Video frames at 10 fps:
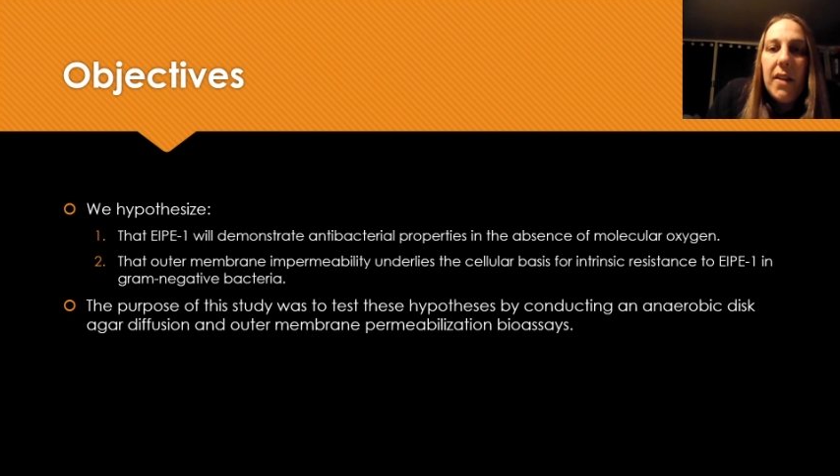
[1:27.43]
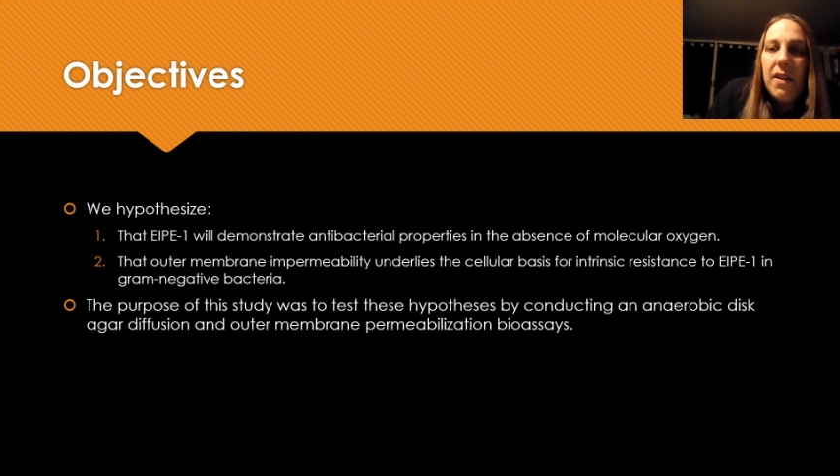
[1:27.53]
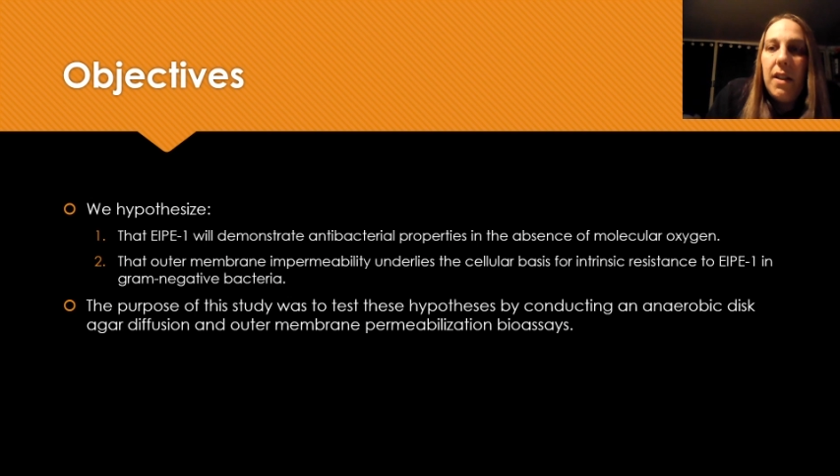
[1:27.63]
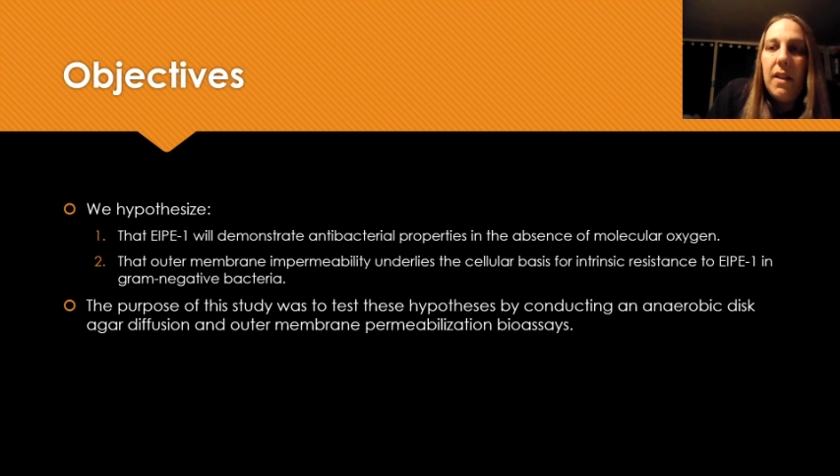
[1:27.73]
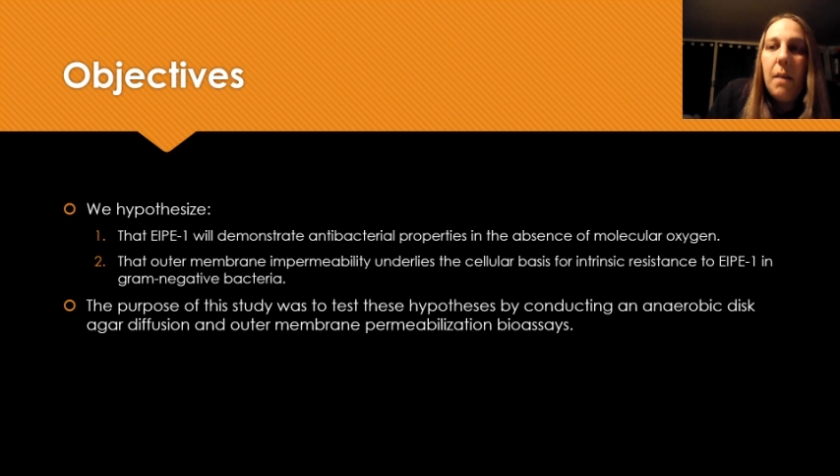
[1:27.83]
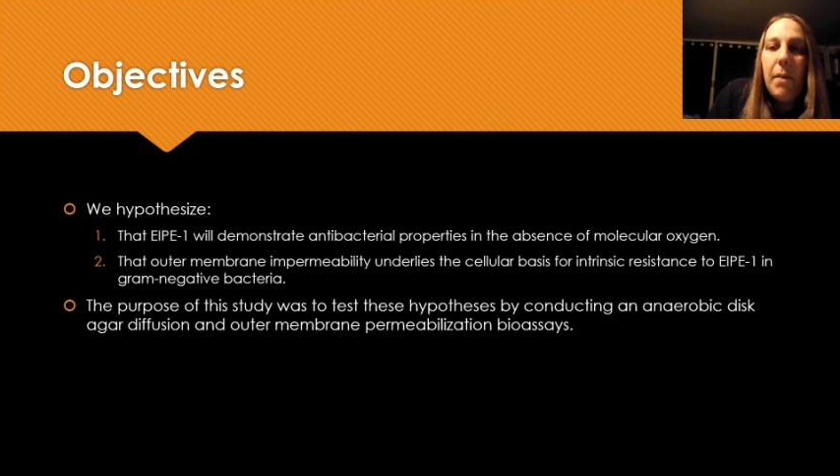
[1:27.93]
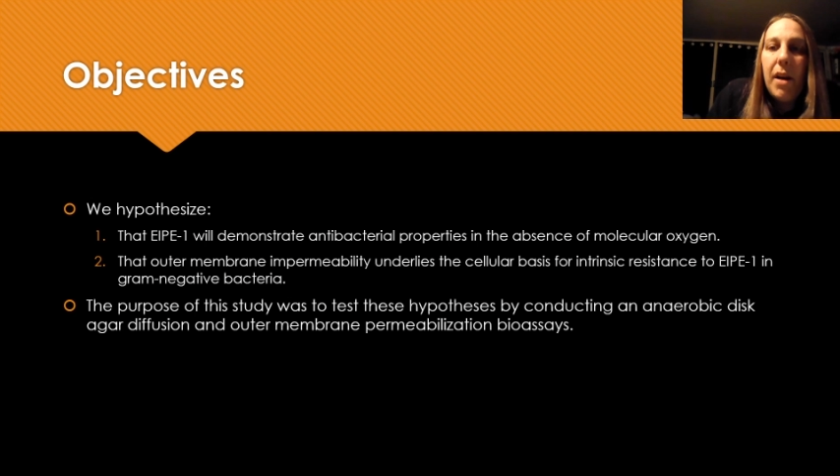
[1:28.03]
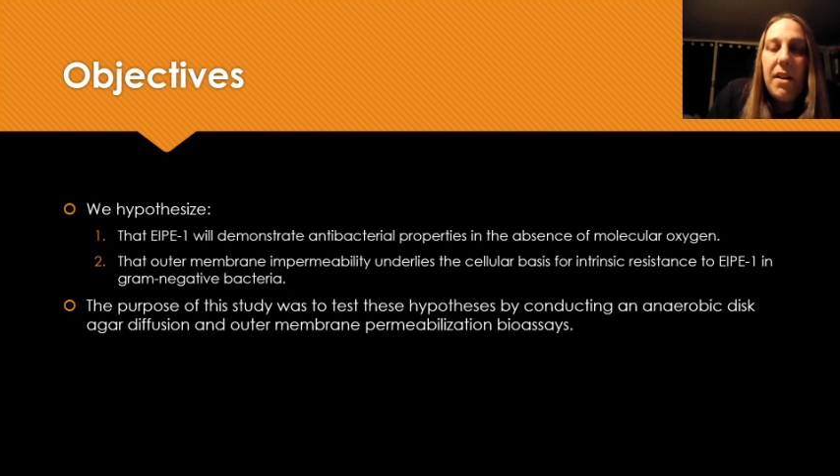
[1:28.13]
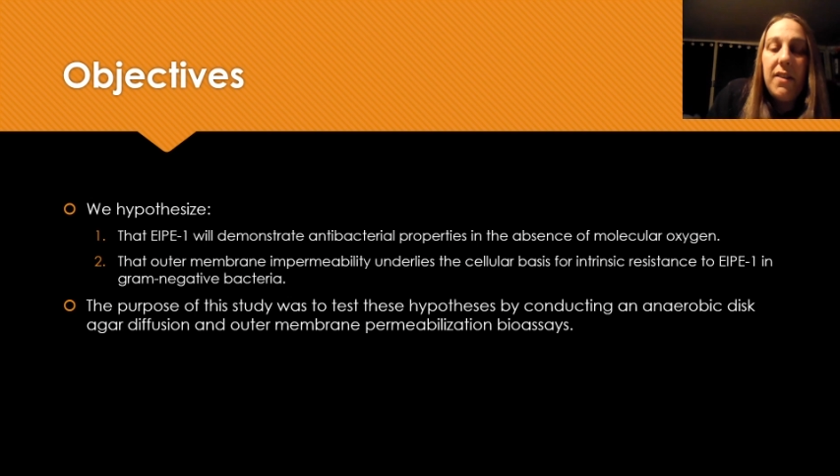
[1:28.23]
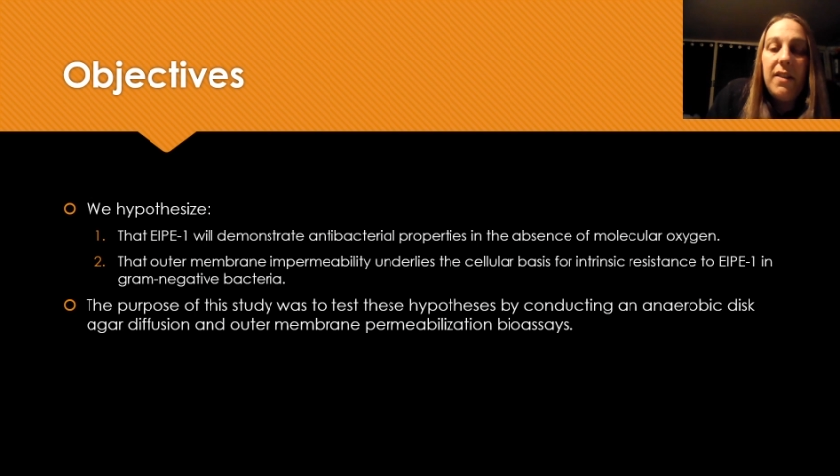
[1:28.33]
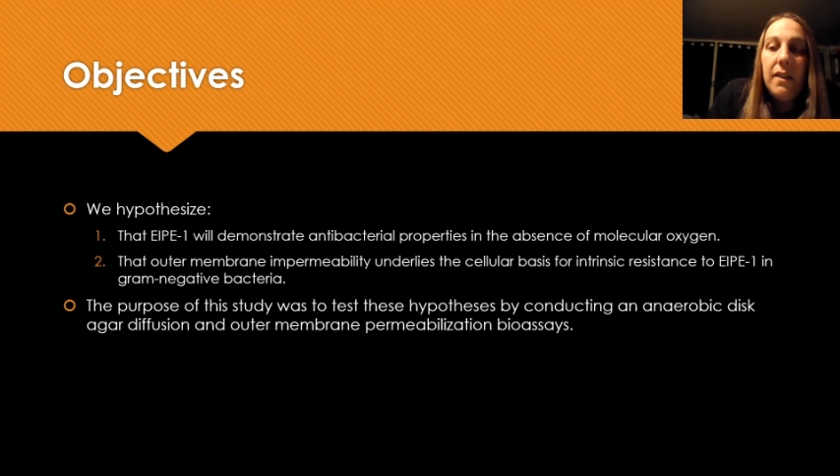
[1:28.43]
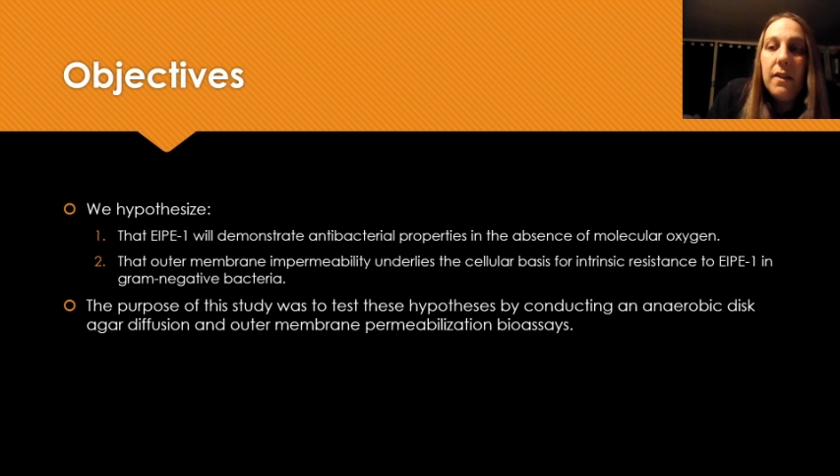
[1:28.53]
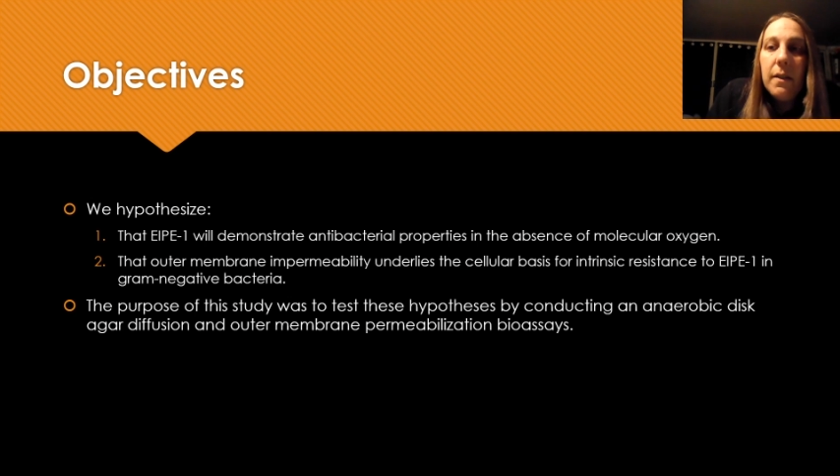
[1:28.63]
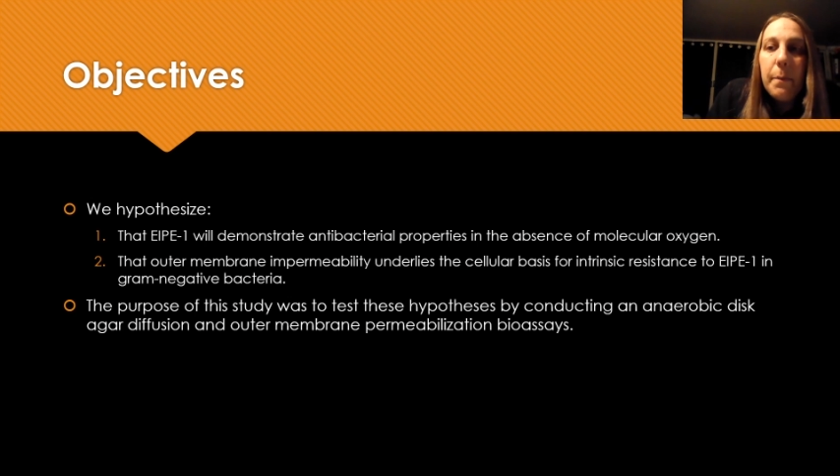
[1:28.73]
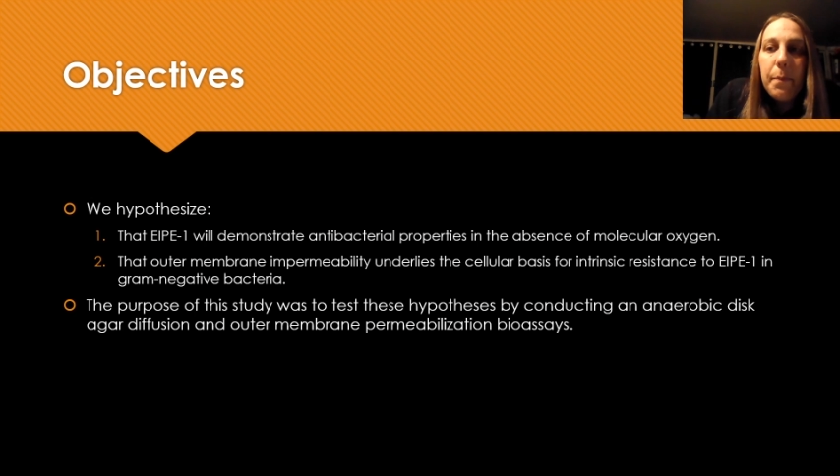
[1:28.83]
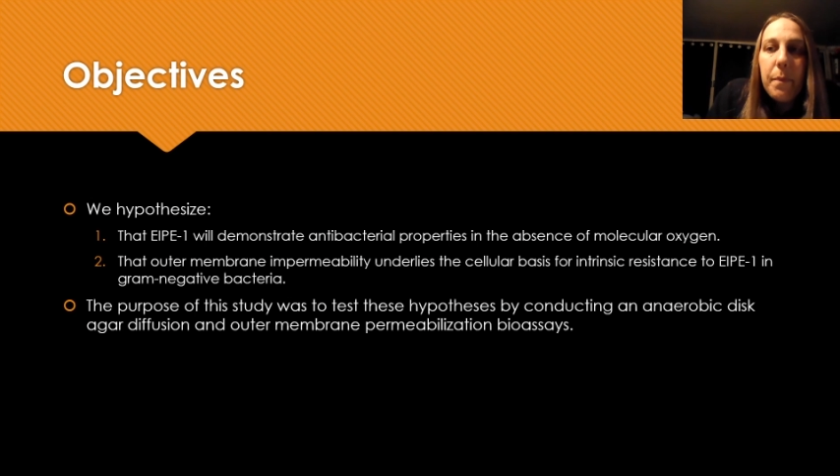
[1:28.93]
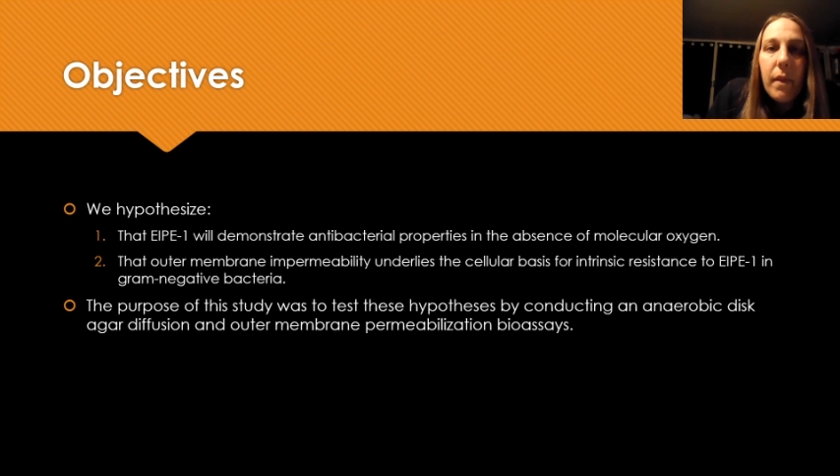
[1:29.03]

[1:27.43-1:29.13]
to test these hypotheses.